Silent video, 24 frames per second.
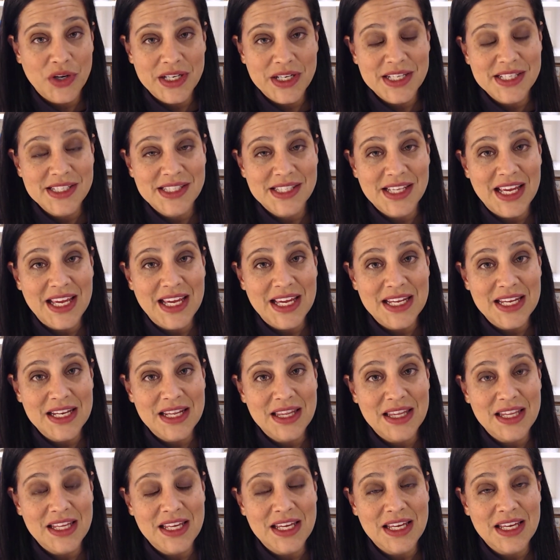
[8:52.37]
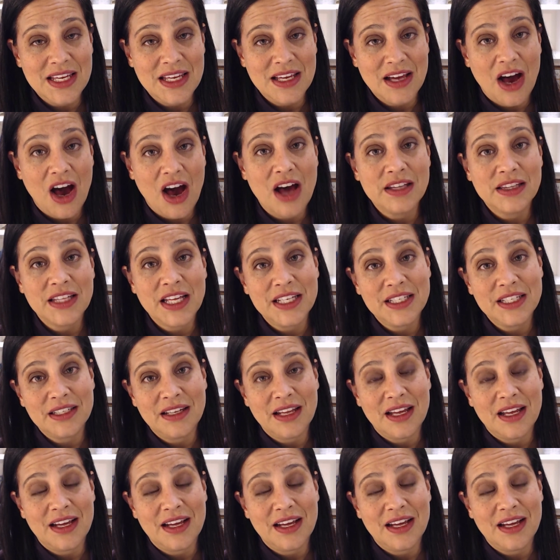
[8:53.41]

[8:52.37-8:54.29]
us in the online